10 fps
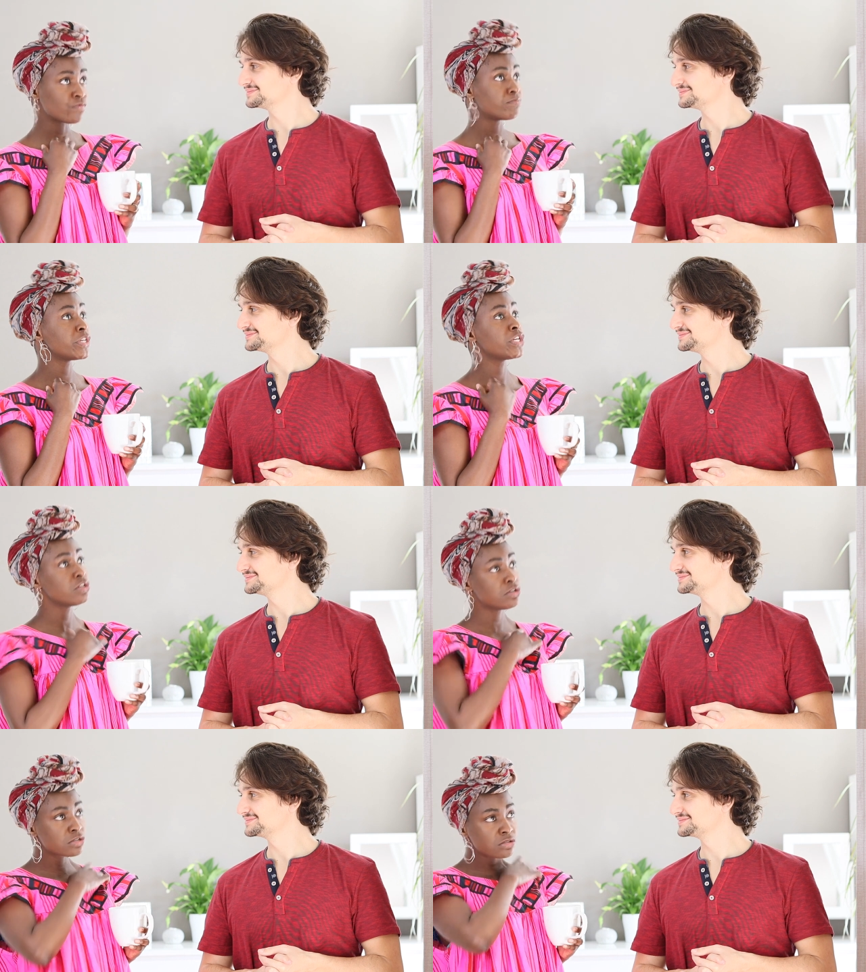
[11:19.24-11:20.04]
Speaker 1: of
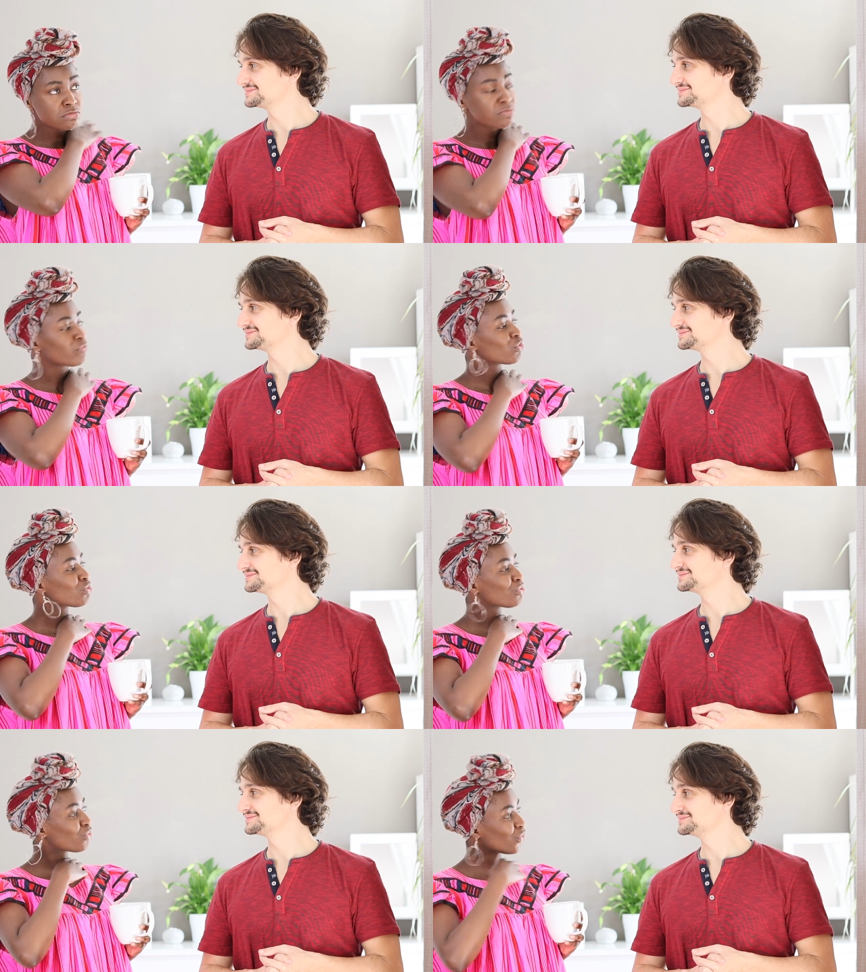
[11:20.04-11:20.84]
meat
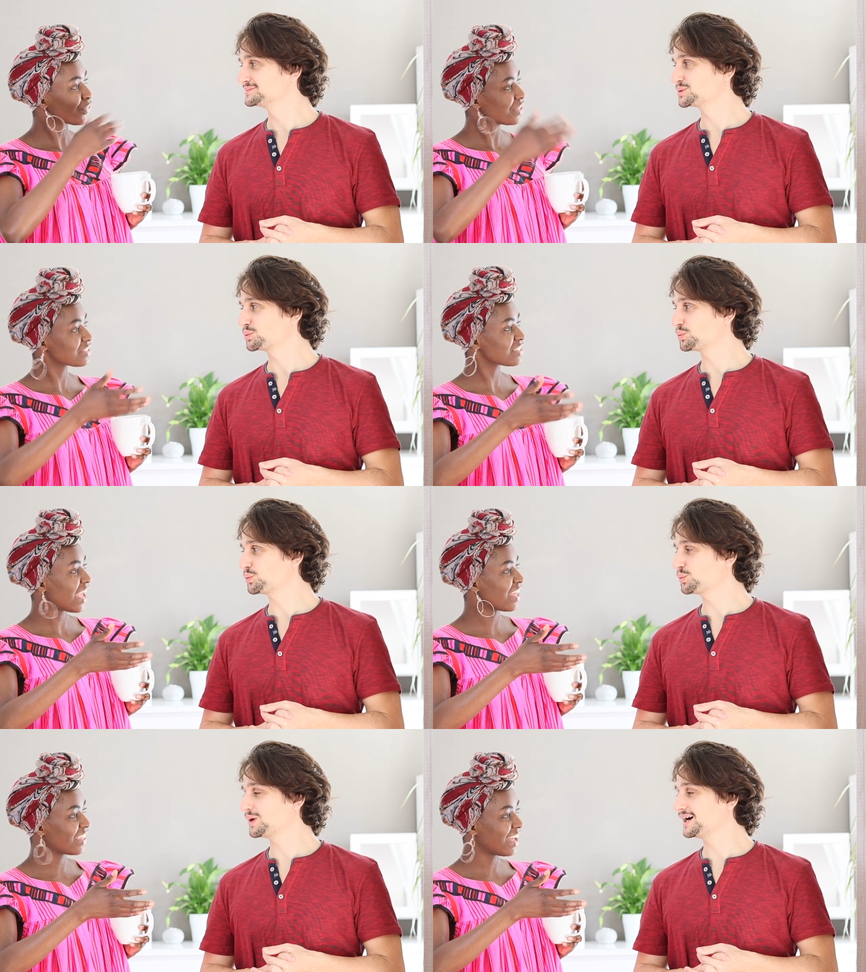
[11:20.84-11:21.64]
or things
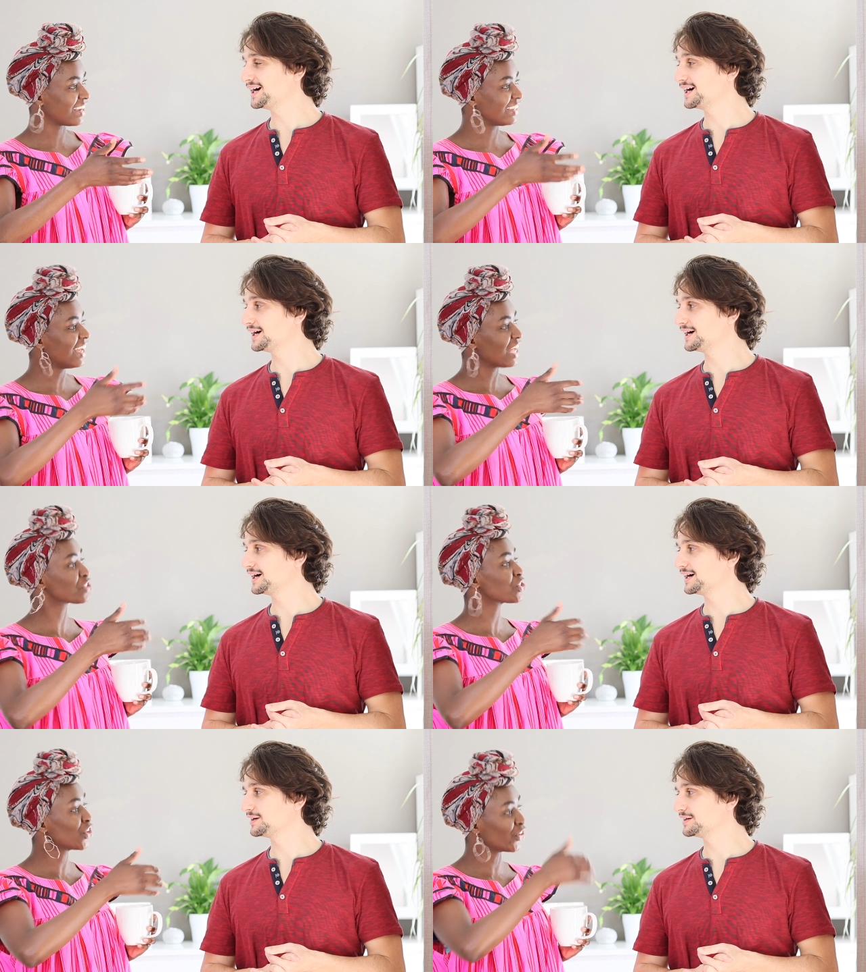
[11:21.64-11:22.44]
like wow. that.
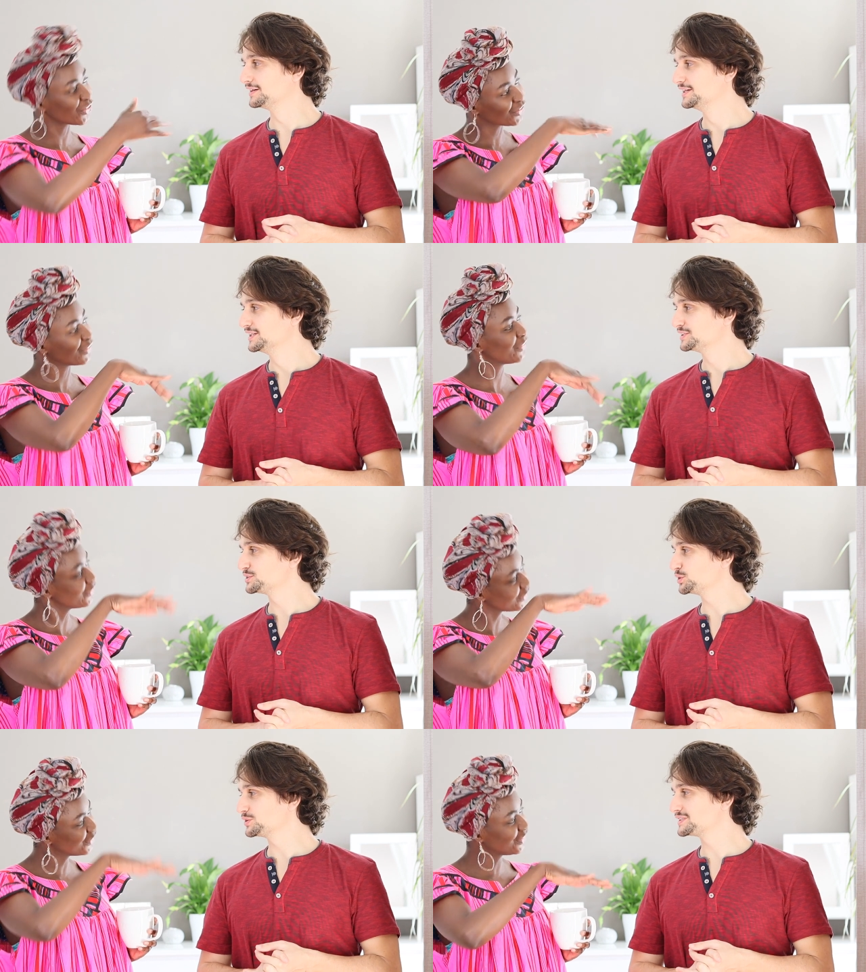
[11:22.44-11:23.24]
Yeah, so
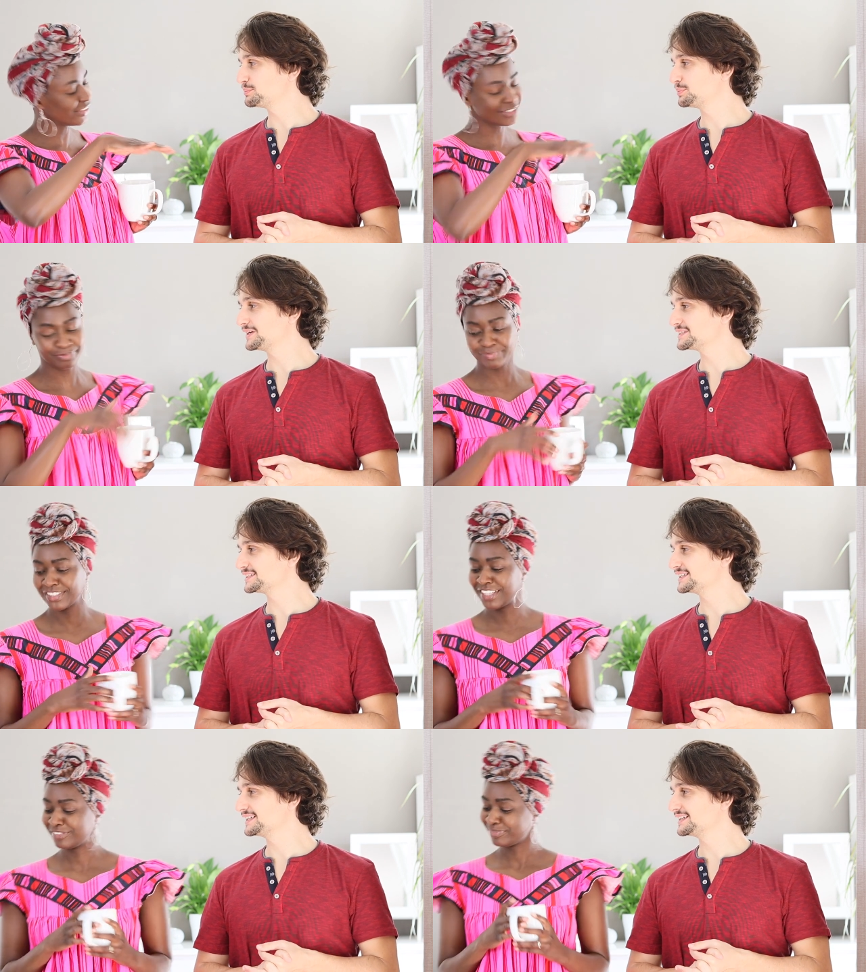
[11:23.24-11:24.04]
you, so you it's know? a
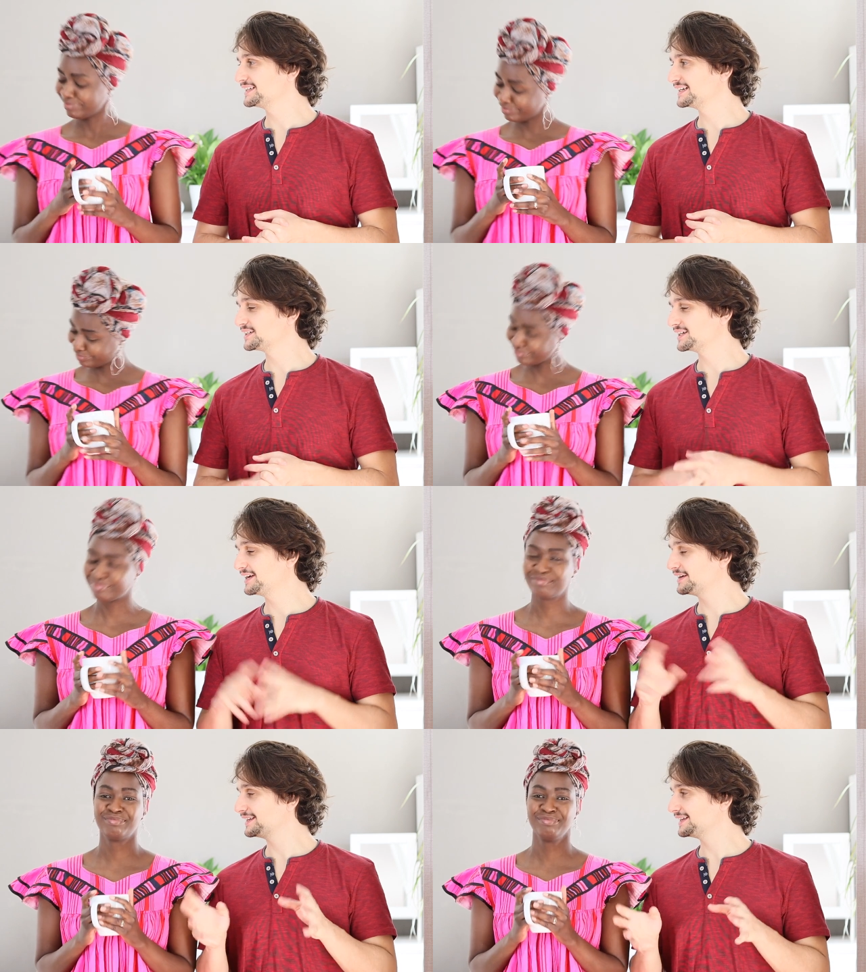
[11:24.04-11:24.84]
person that they are
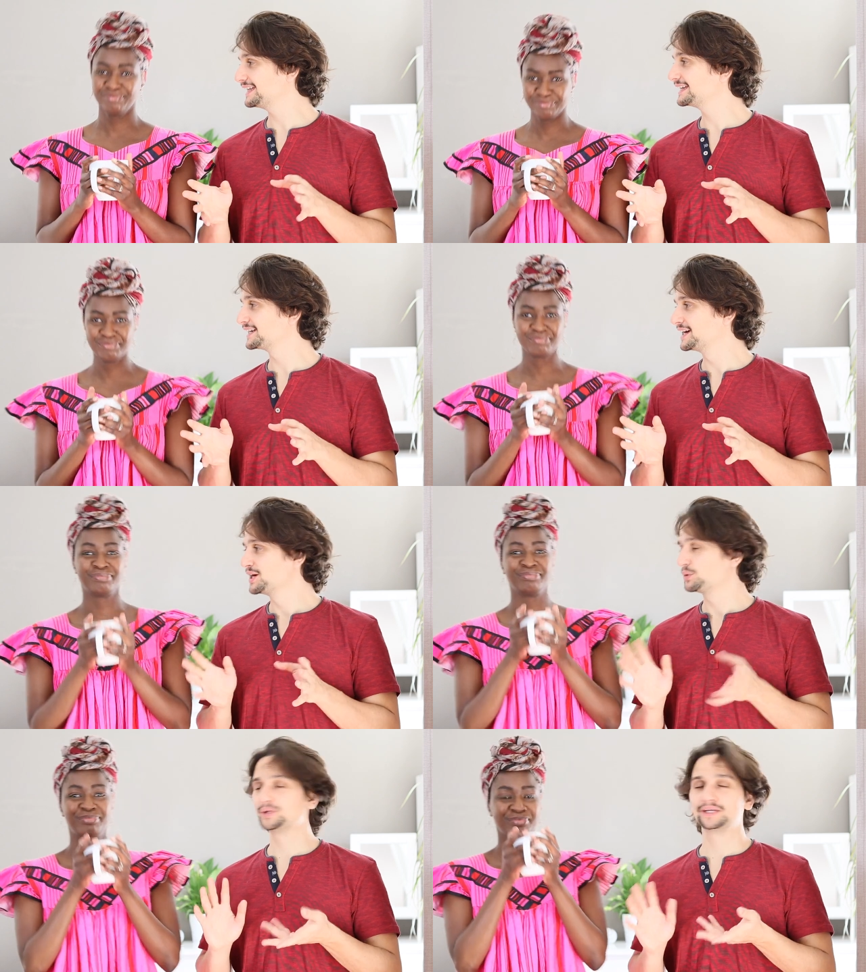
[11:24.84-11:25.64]
Speaker 2: like
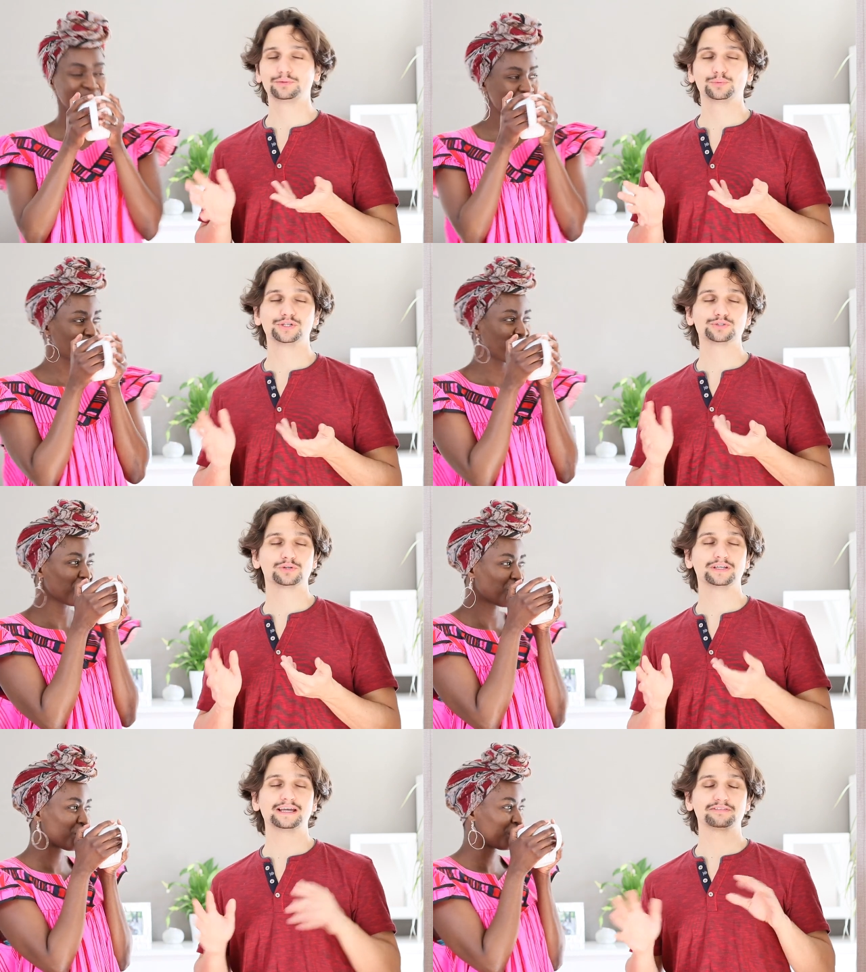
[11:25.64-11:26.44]
we we
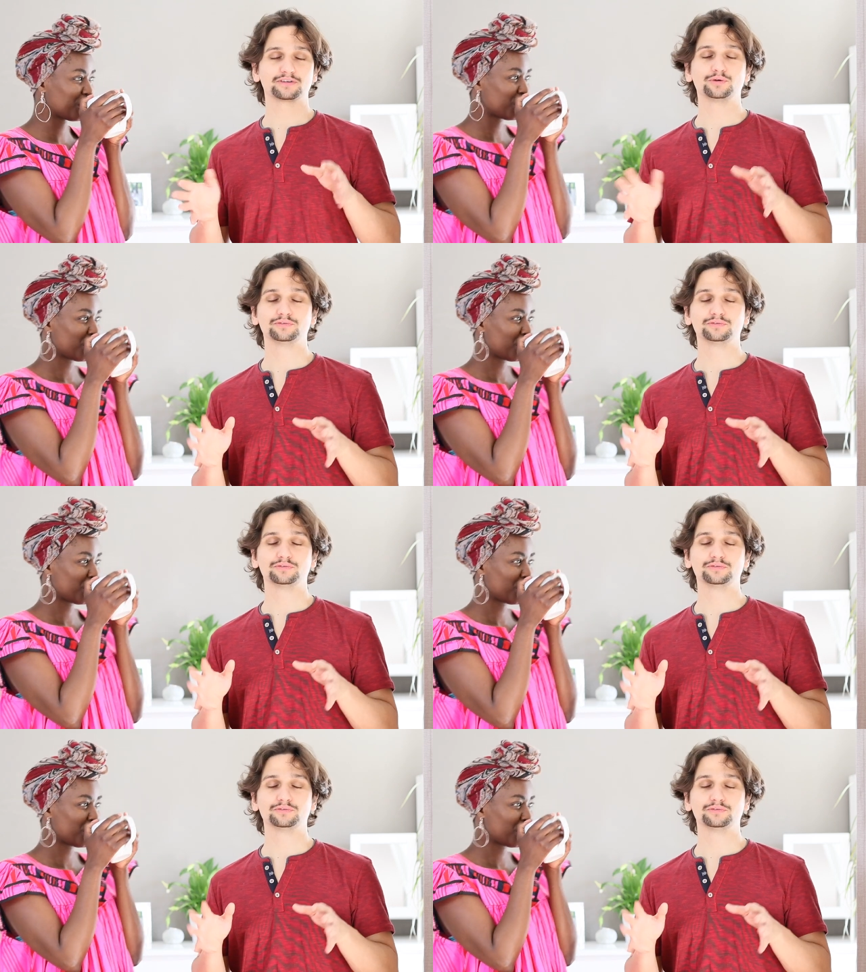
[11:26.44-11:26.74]
usually have